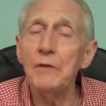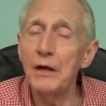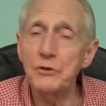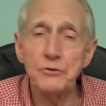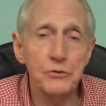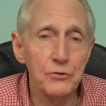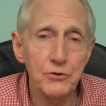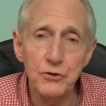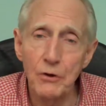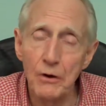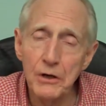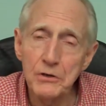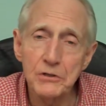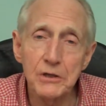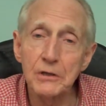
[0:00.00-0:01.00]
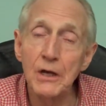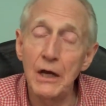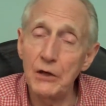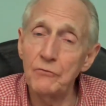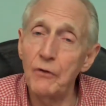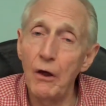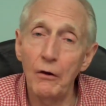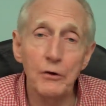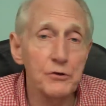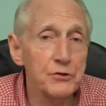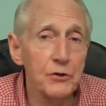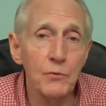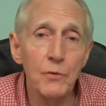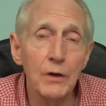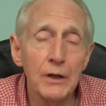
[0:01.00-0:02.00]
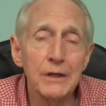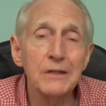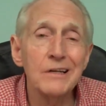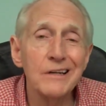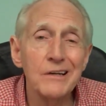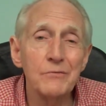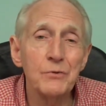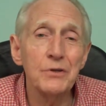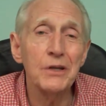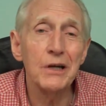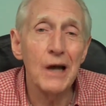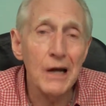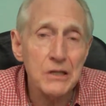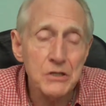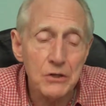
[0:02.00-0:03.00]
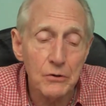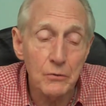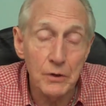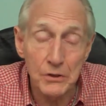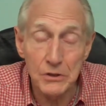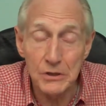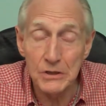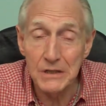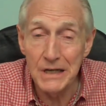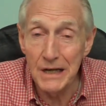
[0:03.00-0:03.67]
That's your choice, as long as you're willing to live with the consequences.